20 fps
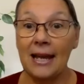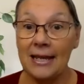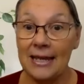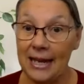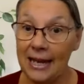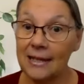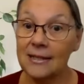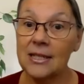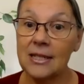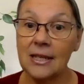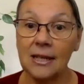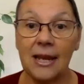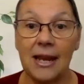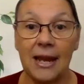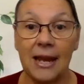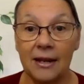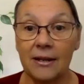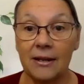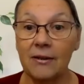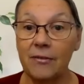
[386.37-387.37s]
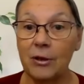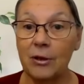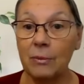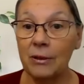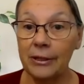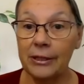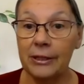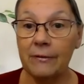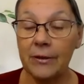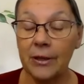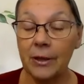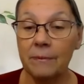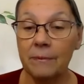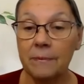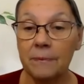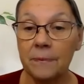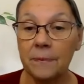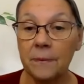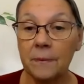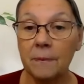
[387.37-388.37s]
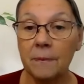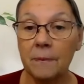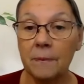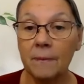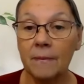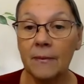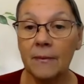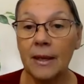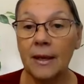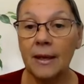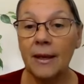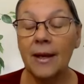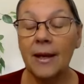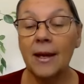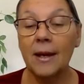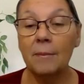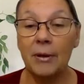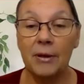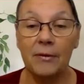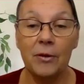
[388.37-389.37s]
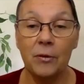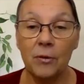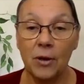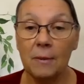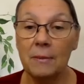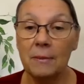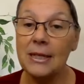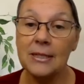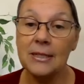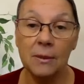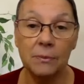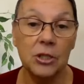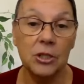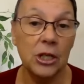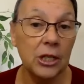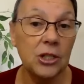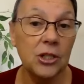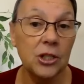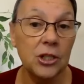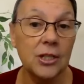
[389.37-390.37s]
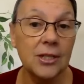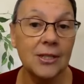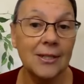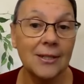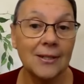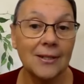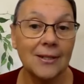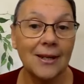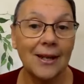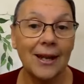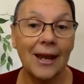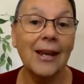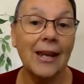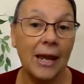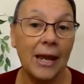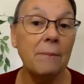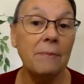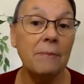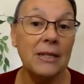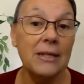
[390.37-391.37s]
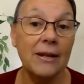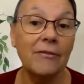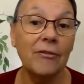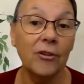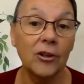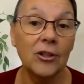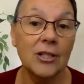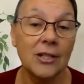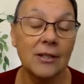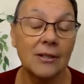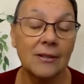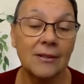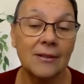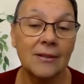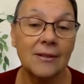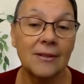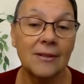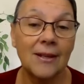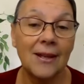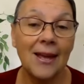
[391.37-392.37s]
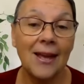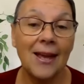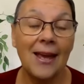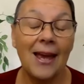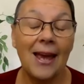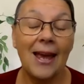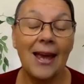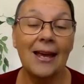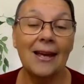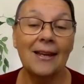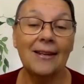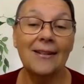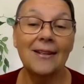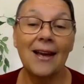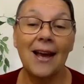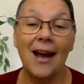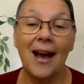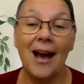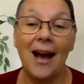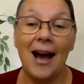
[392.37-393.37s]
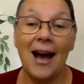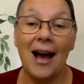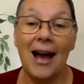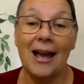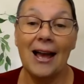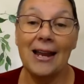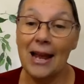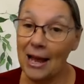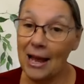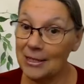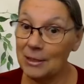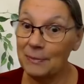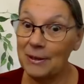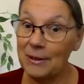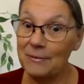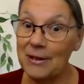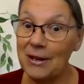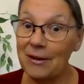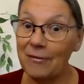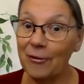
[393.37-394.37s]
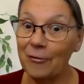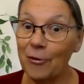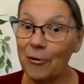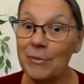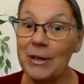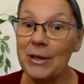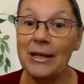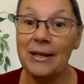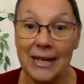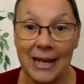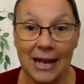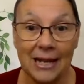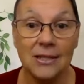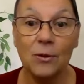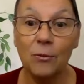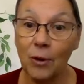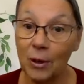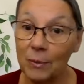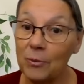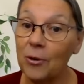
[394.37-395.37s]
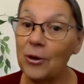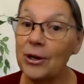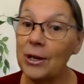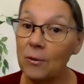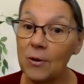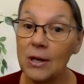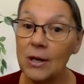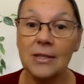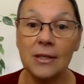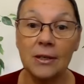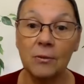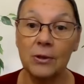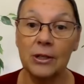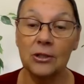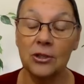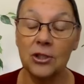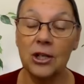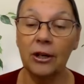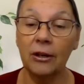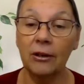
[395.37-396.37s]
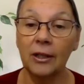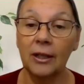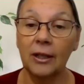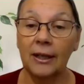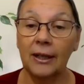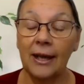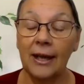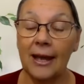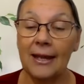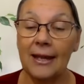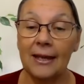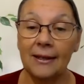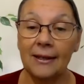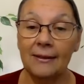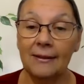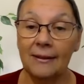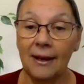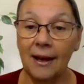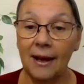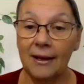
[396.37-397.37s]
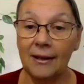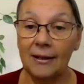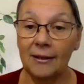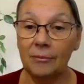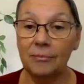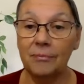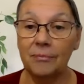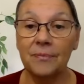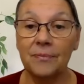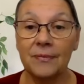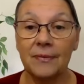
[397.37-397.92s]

yes, it can if you believe them. But if you want to make some changes, it can be different. And it has been different for me. And yes, at one point I was in a wheelchair. And that